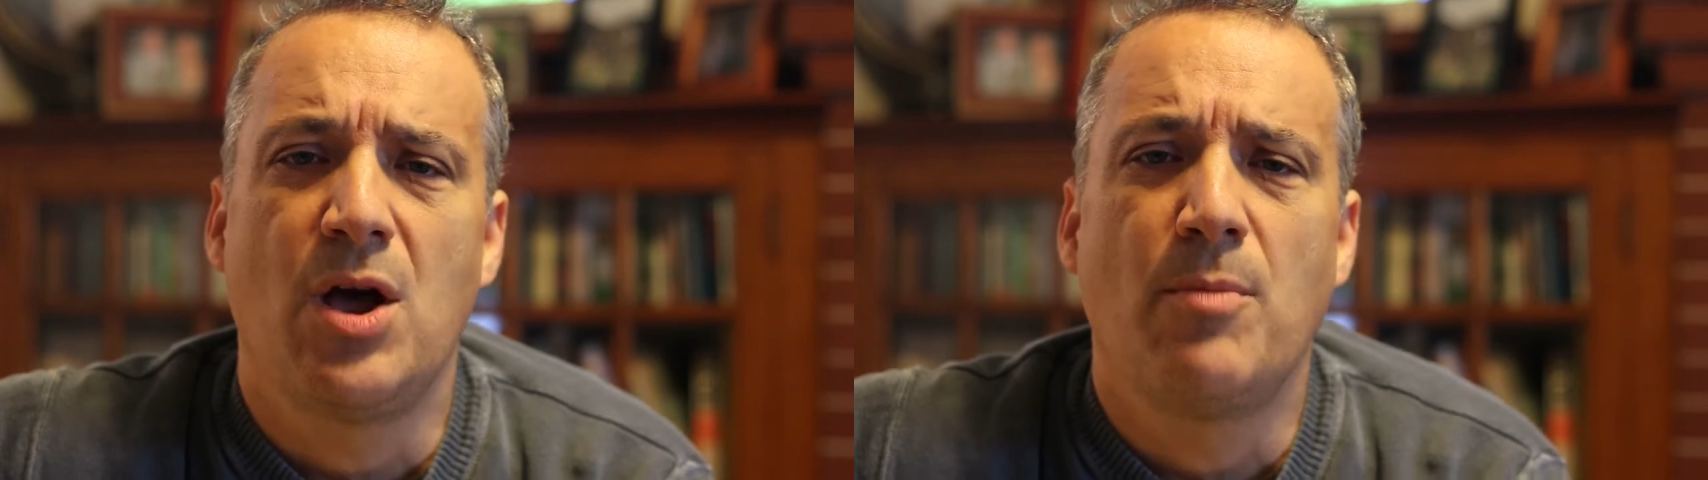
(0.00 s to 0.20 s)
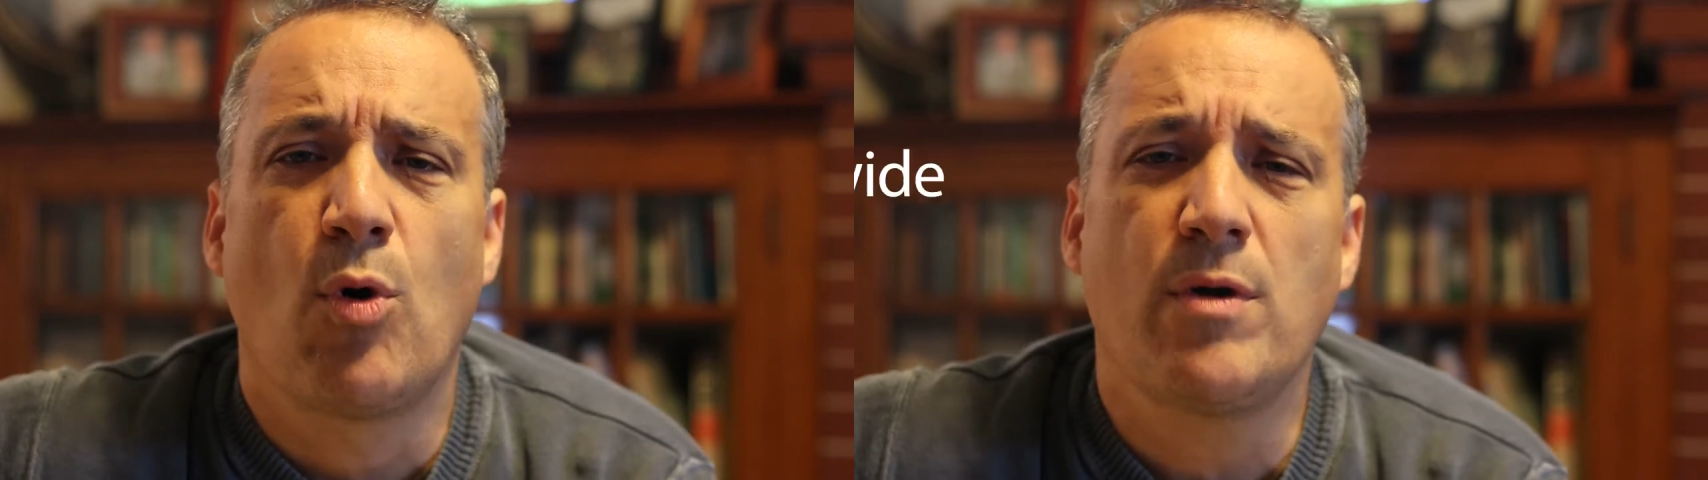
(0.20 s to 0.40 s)

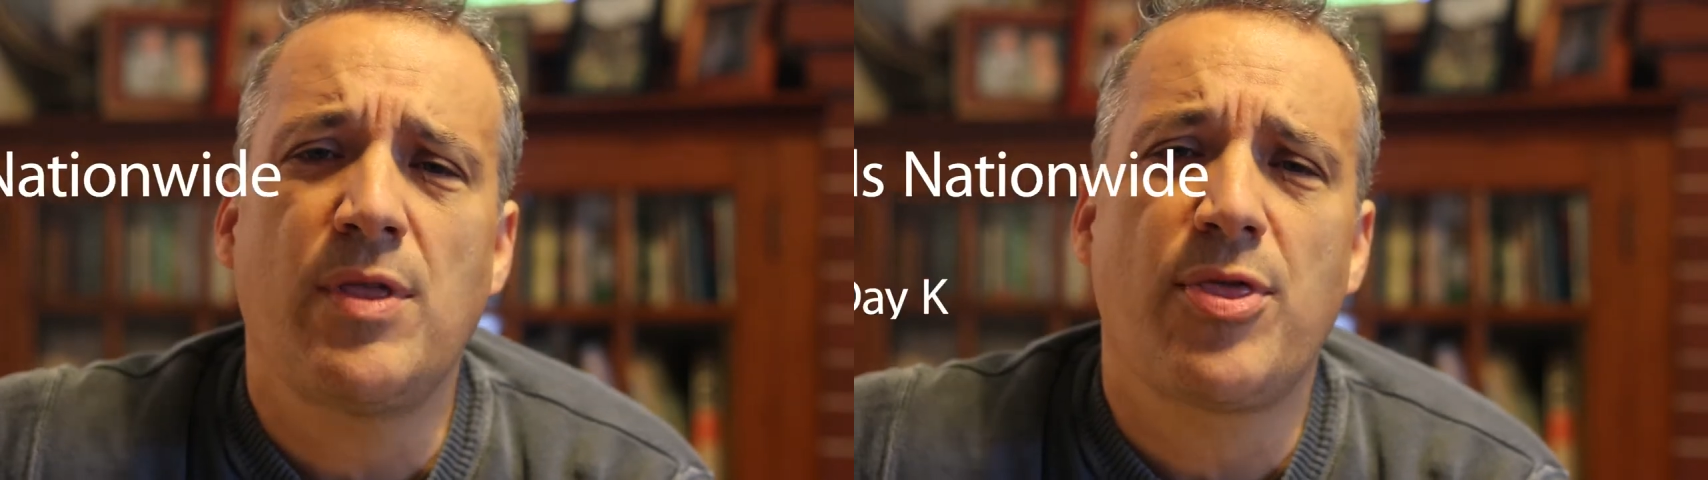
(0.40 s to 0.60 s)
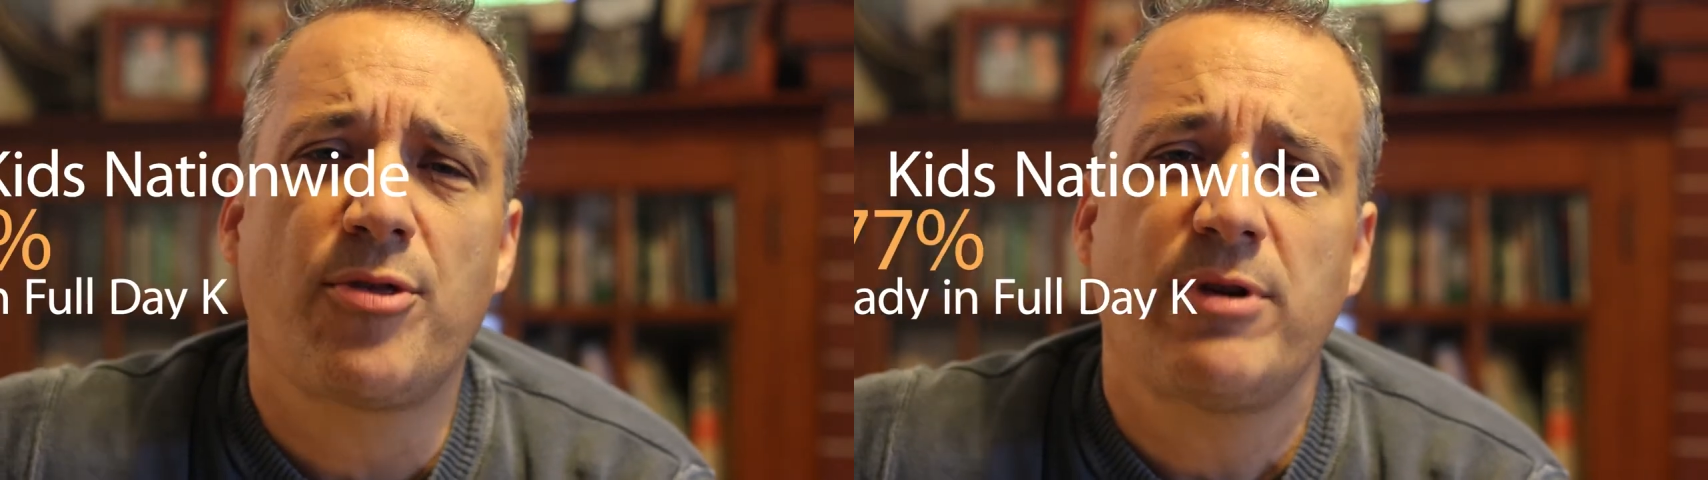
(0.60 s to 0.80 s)
More than
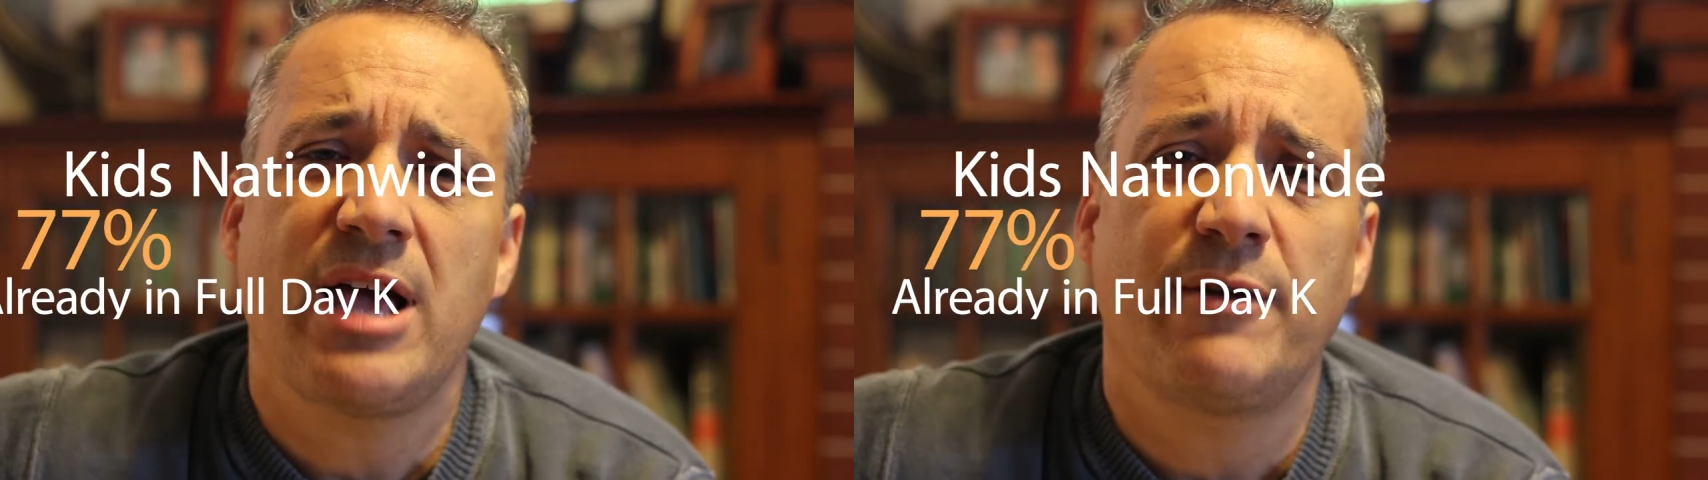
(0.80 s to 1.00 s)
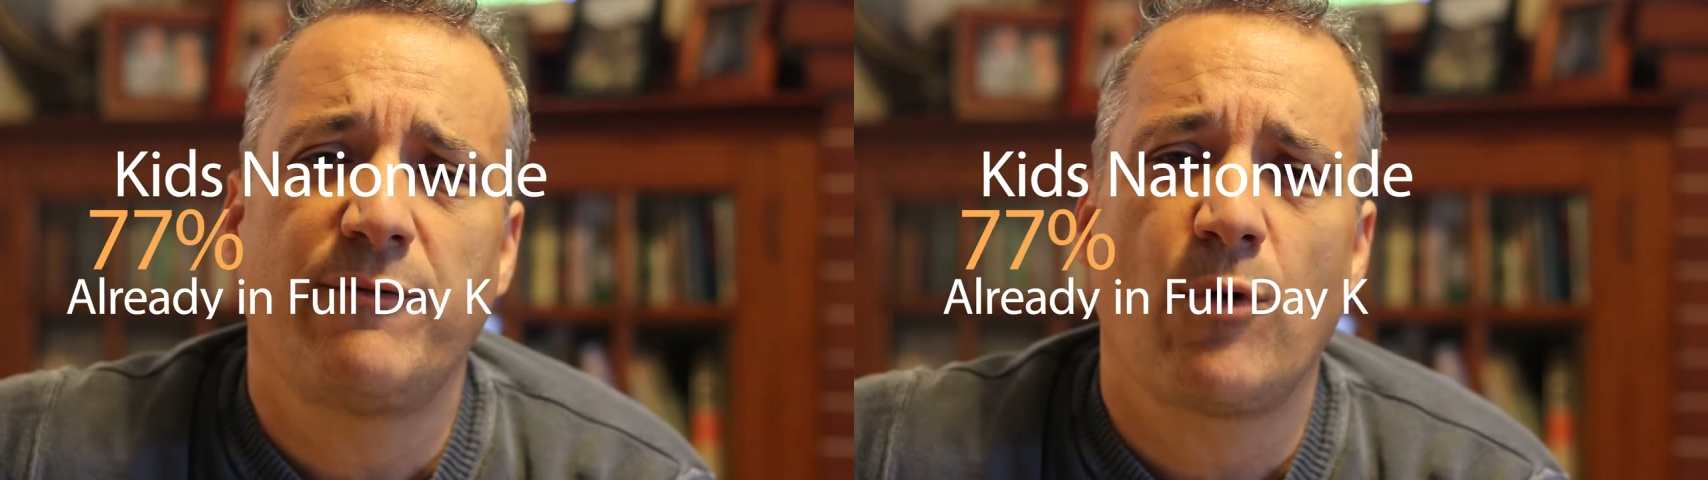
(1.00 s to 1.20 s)
3
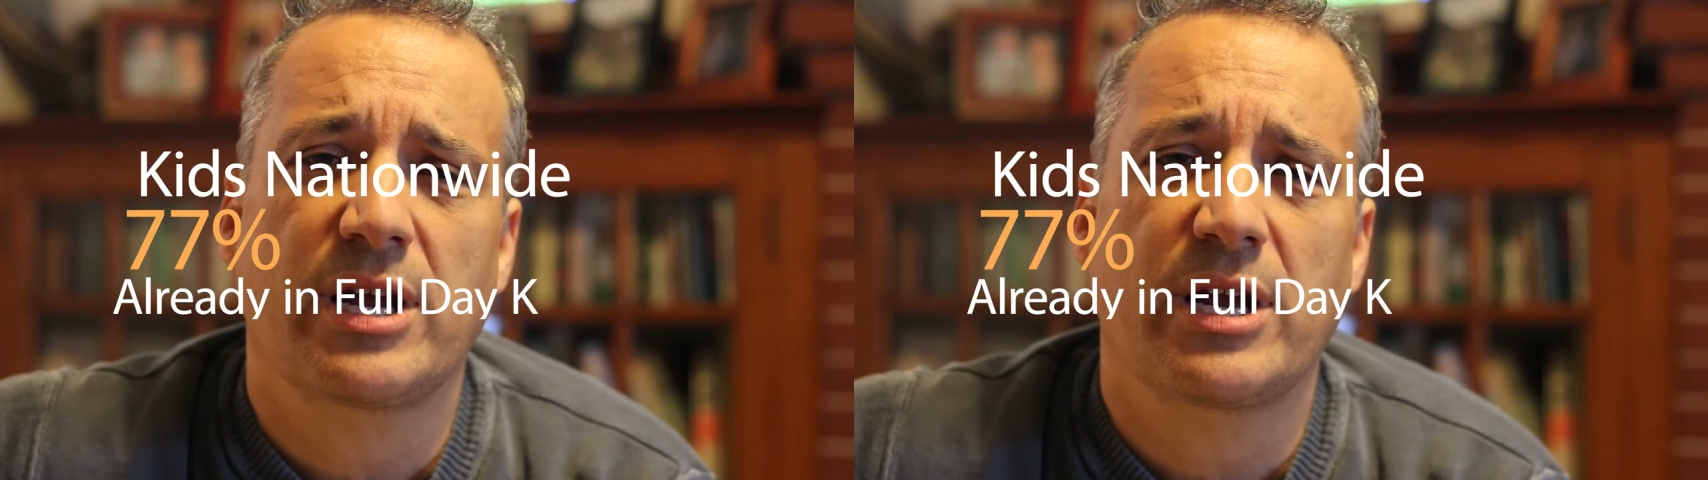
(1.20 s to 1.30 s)
out of 4